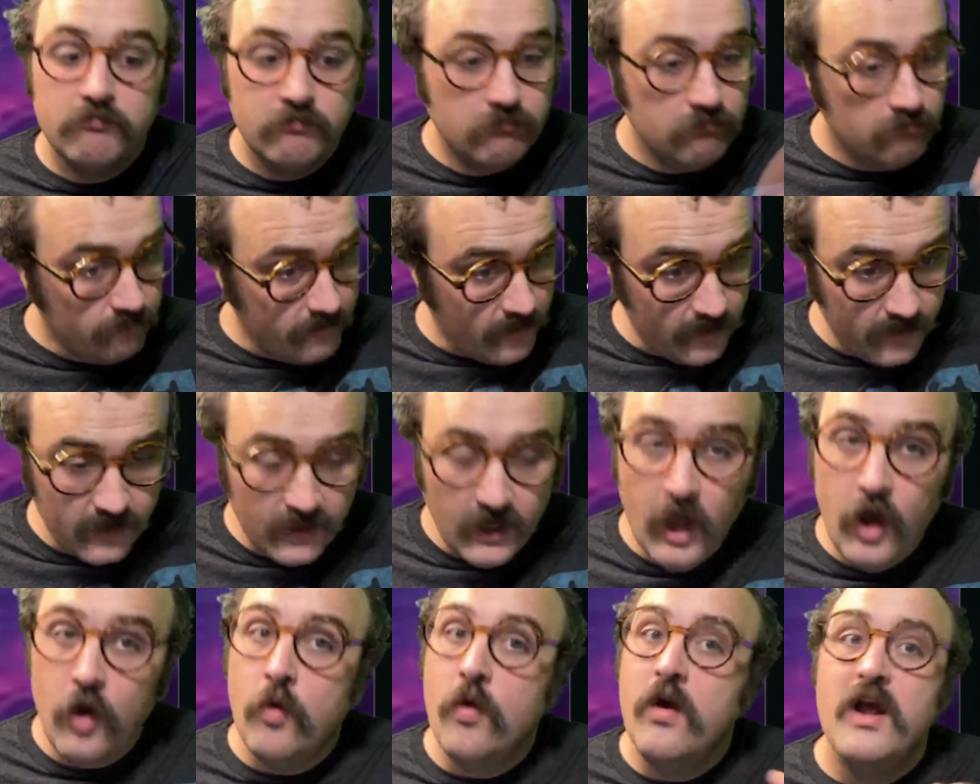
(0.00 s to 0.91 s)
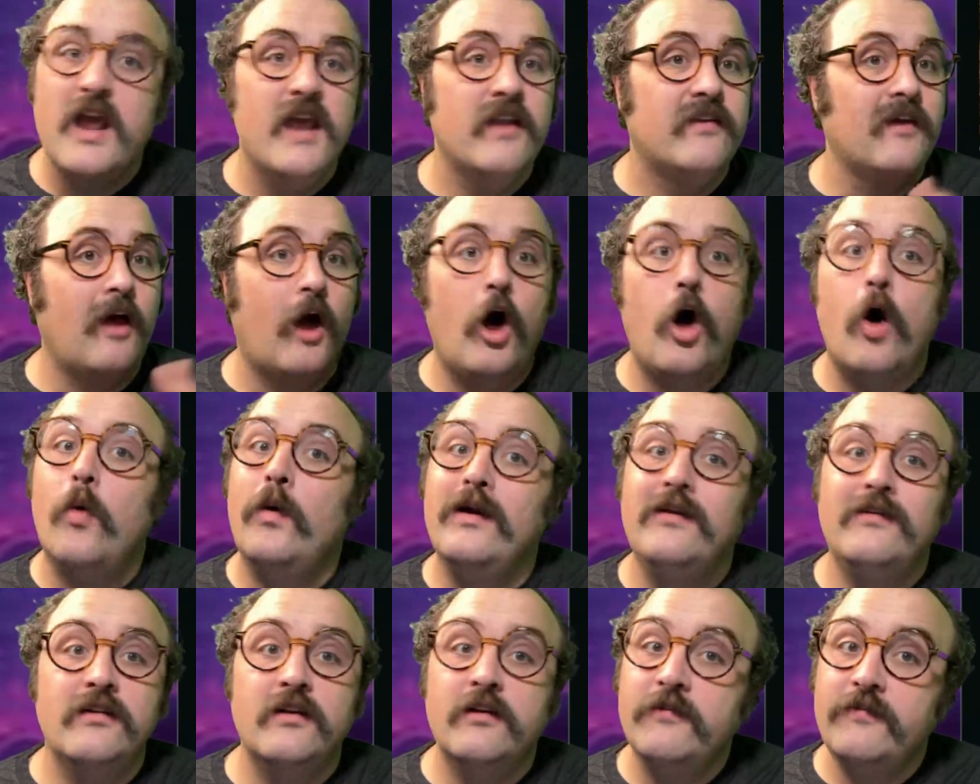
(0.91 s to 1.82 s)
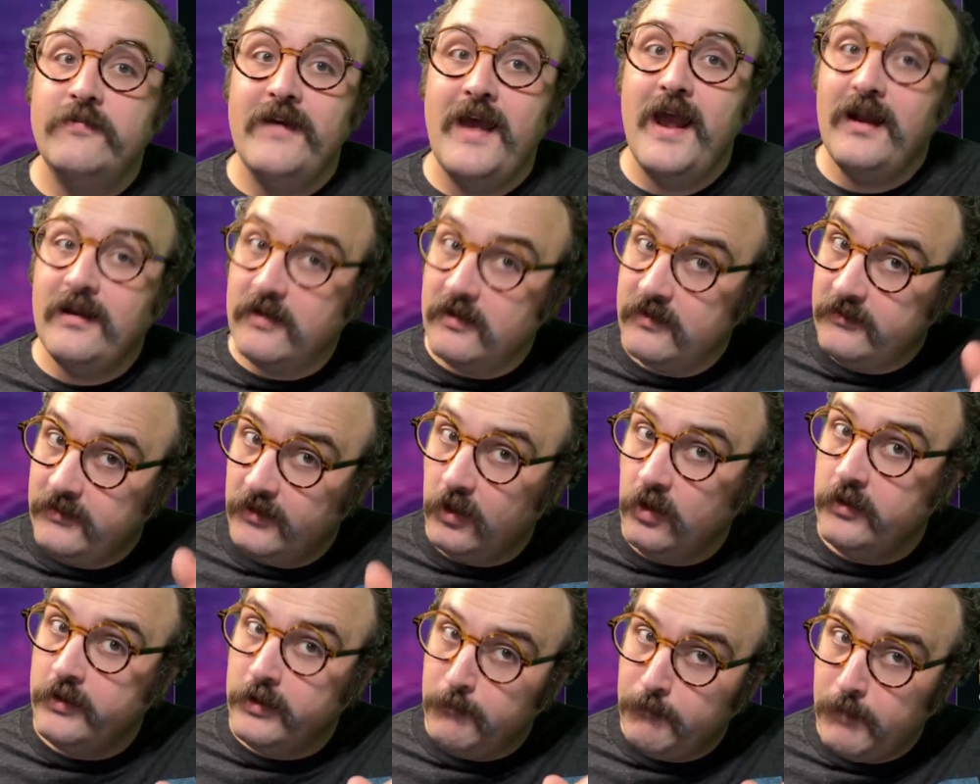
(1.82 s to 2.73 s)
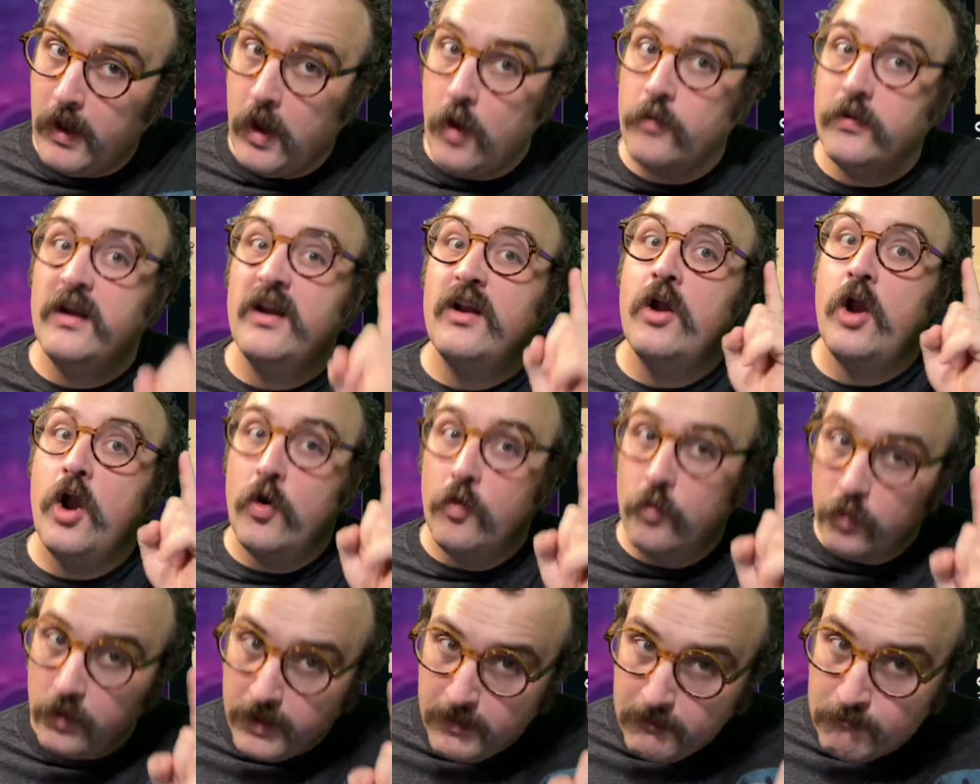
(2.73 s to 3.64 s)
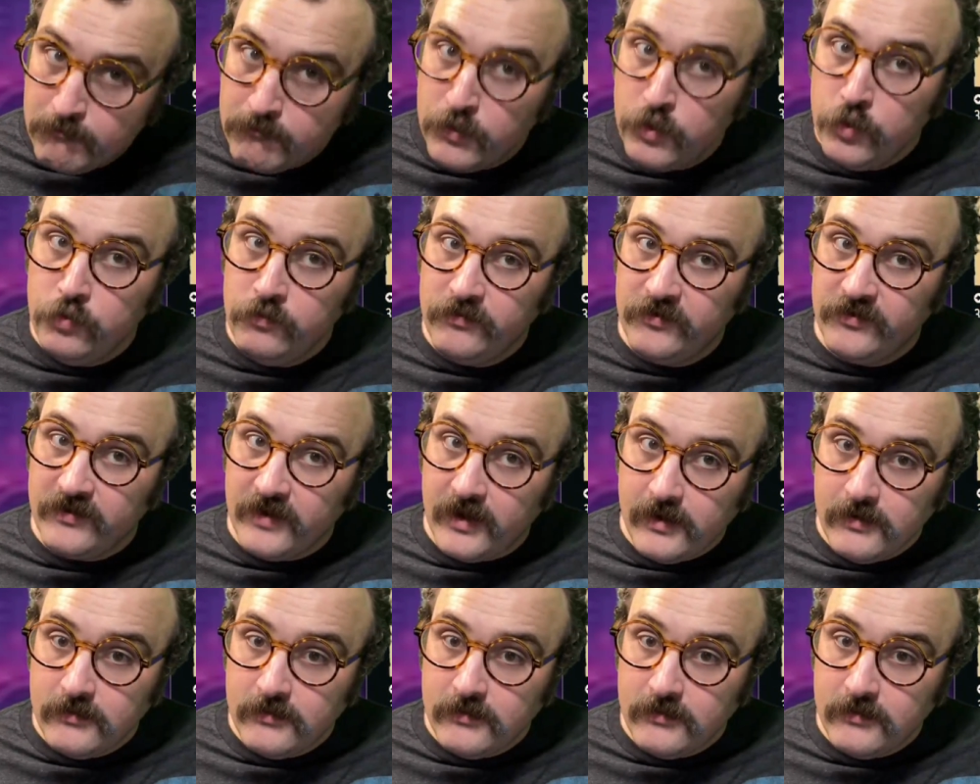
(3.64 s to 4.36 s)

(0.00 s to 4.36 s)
There you go. It's always in effect until an opponent removes it.